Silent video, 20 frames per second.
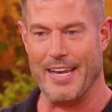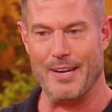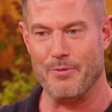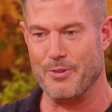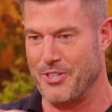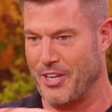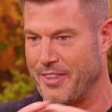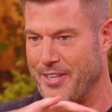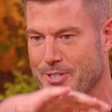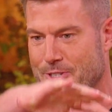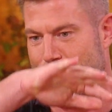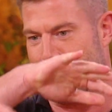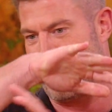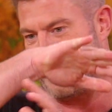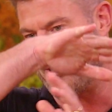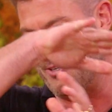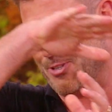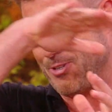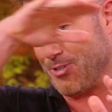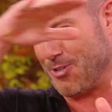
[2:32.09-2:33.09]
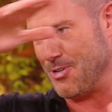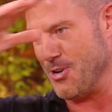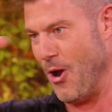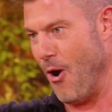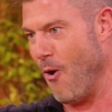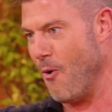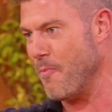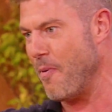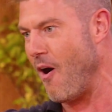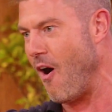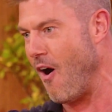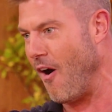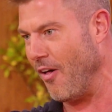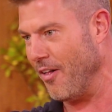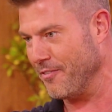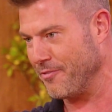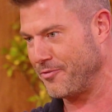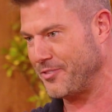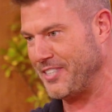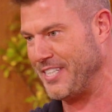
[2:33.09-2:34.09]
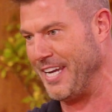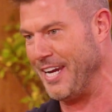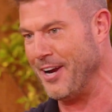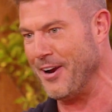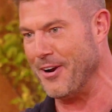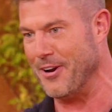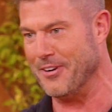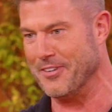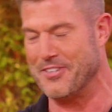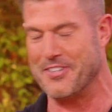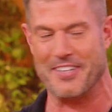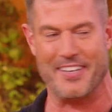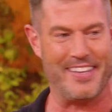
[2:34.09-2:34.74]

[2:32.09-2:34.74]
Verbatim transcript: And it was like this like this snowball of tears.